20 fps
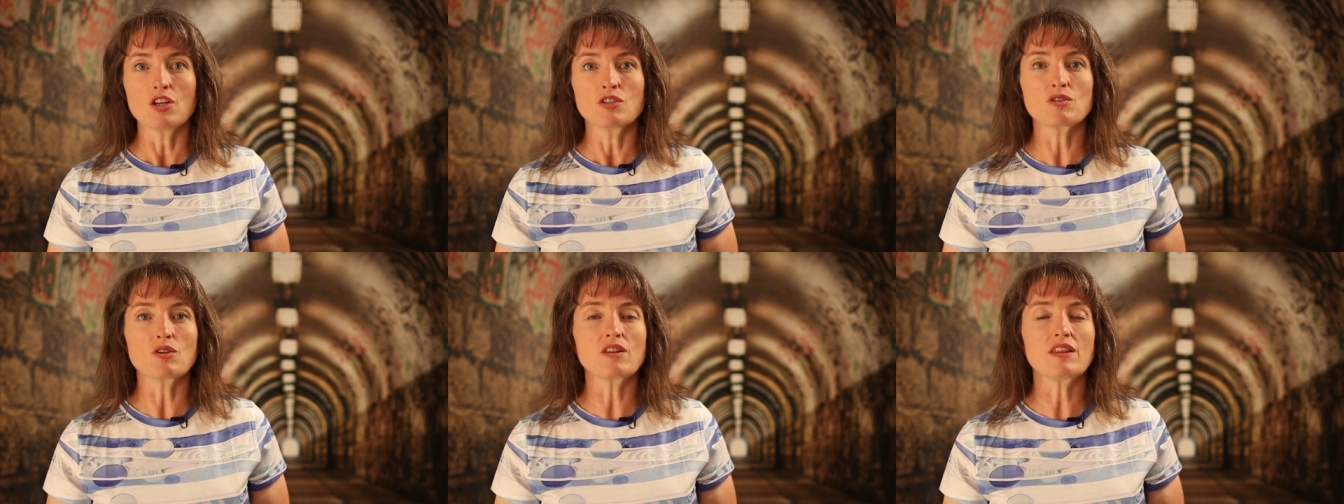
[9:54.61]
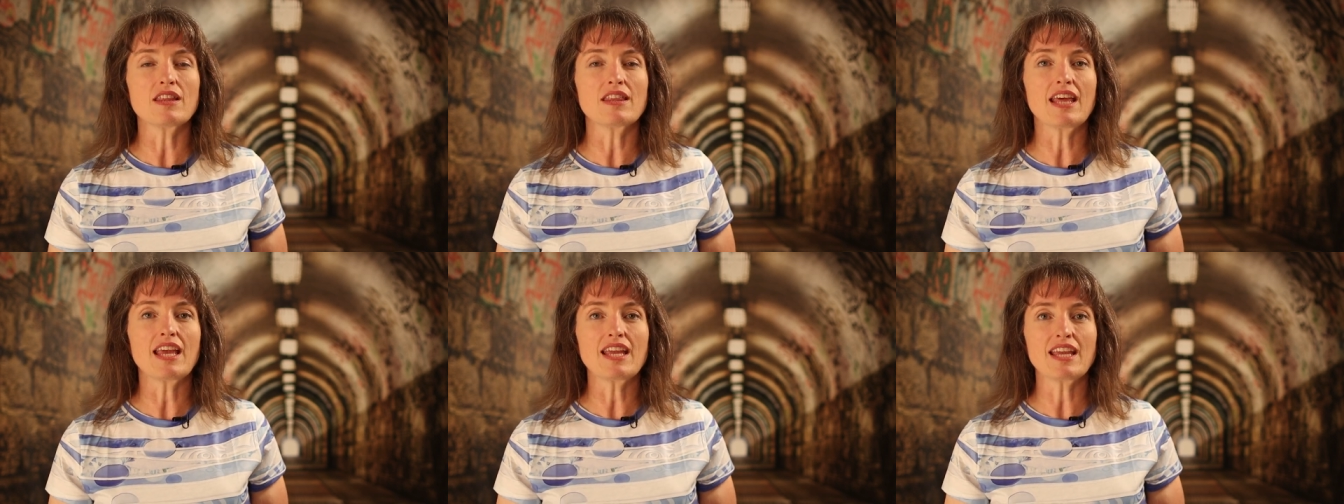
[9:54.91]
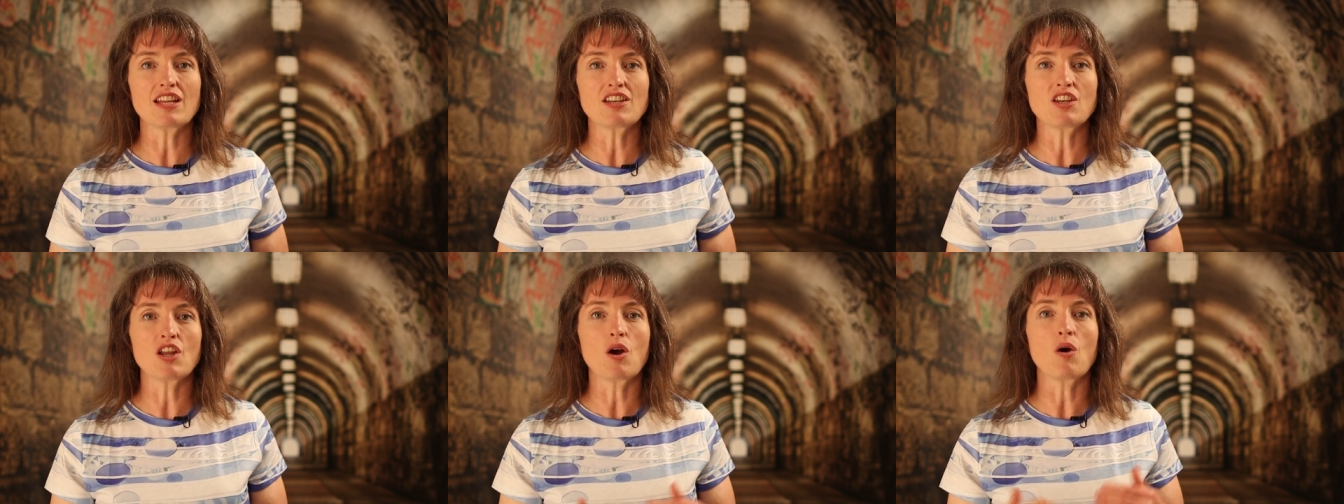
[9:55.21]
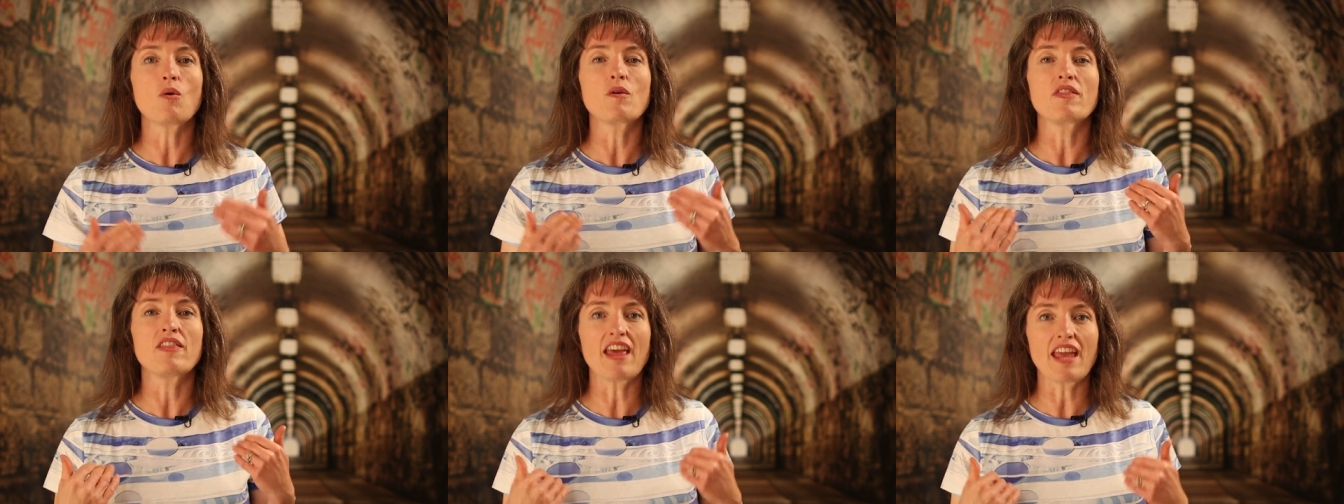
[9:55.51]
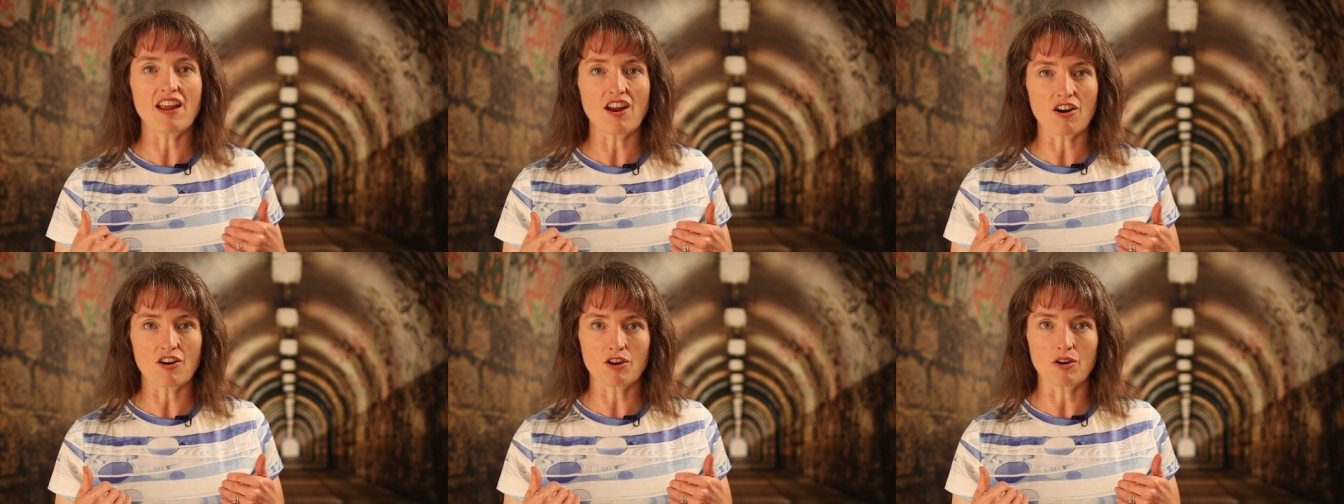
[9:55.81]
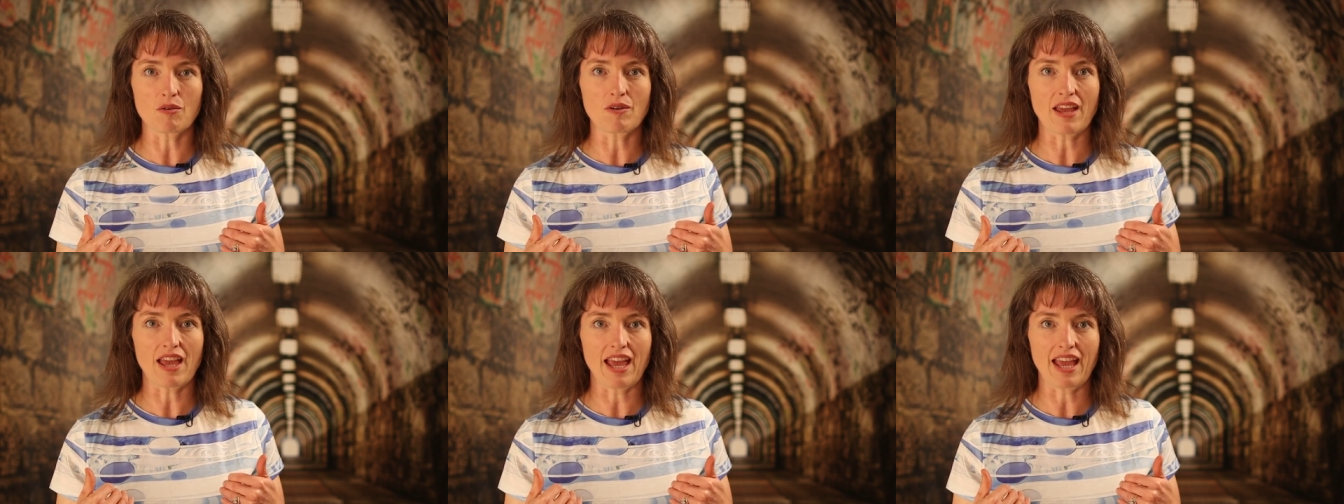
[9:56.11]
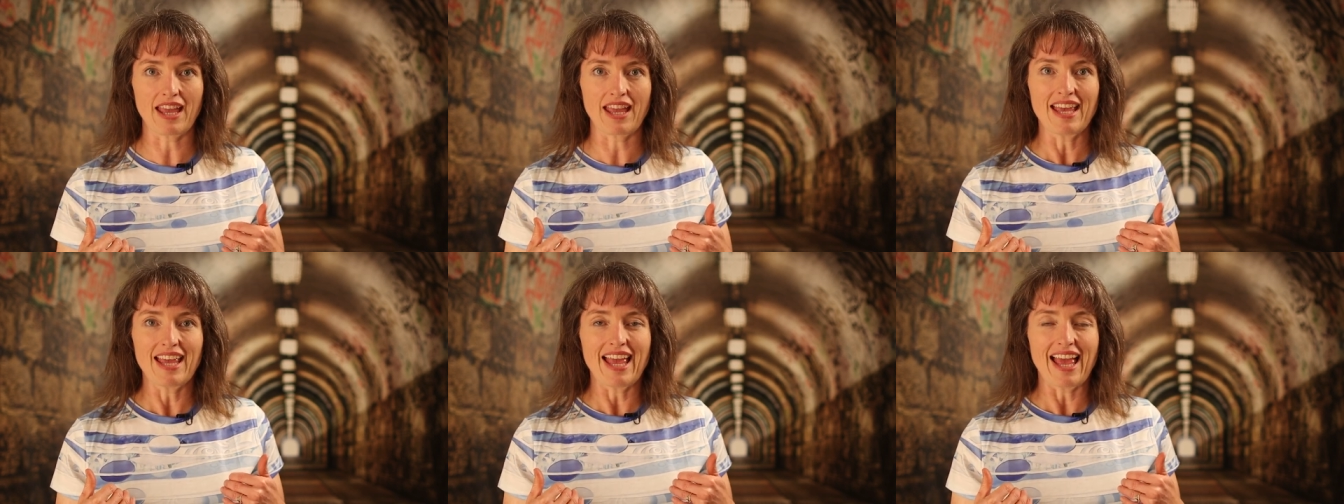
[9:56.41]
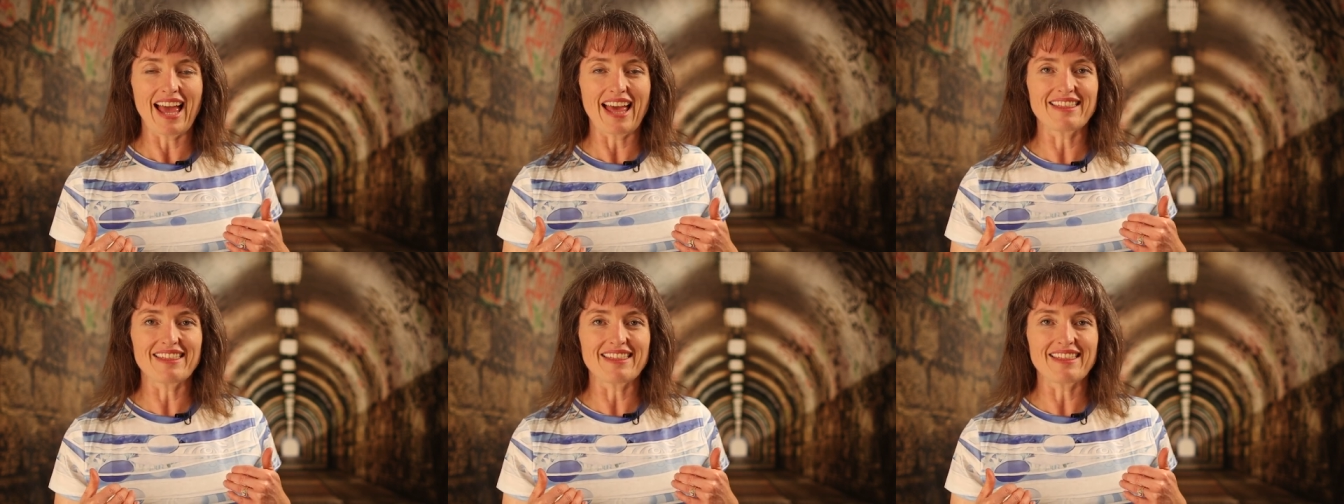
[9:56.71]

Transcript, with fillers: so that they can know they are okay.